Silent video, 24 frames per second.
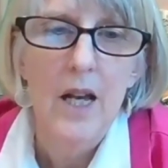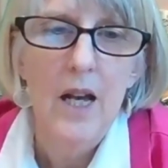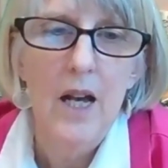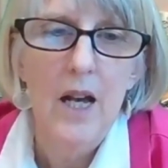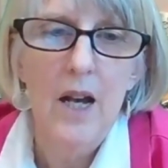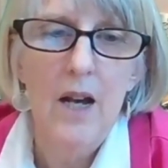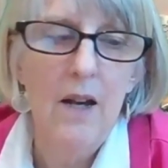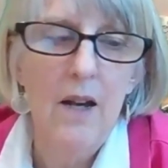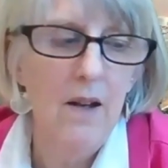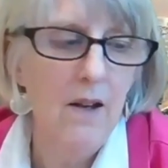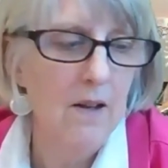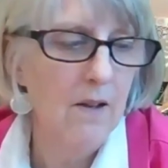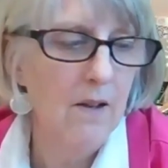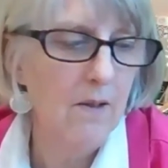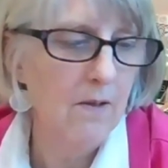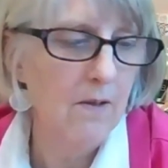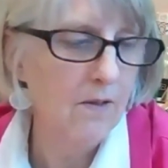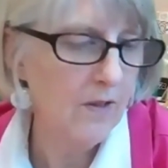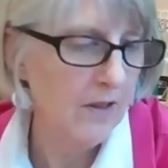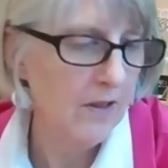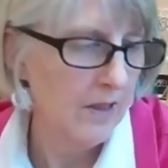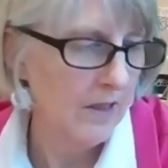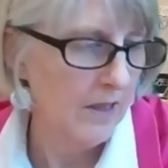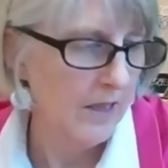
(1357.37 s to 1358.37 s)

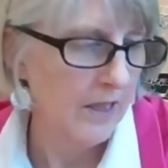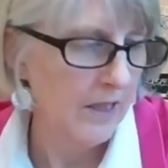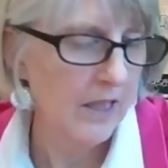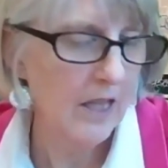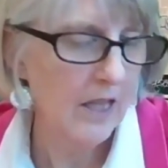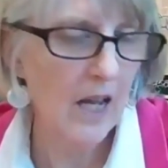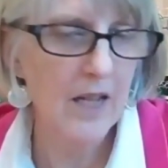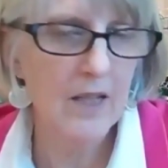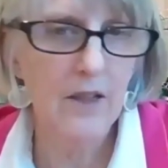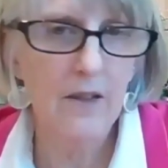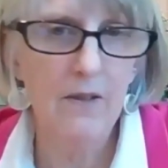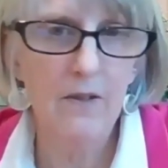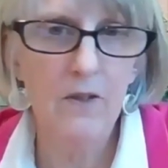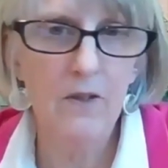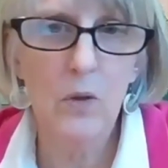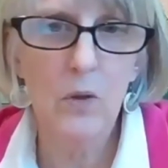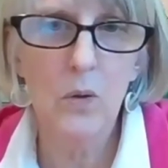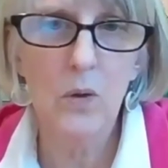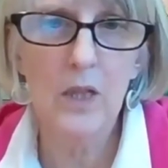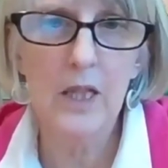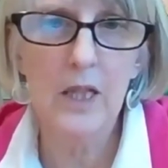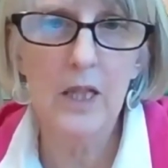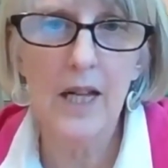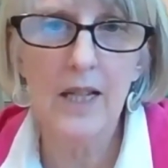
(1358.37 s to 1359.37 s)
of kind of
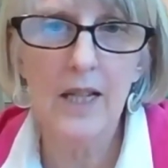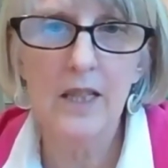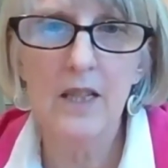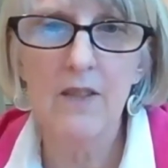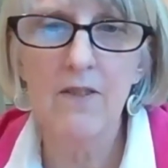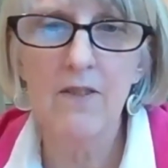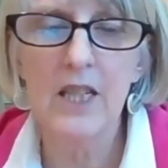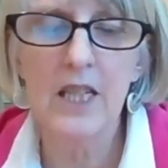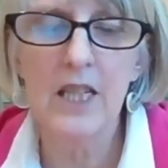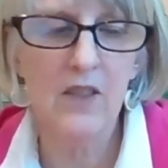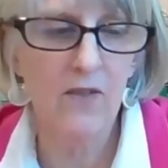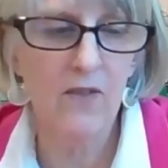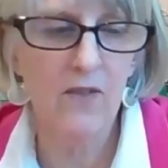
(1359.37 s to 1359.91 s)
cool activities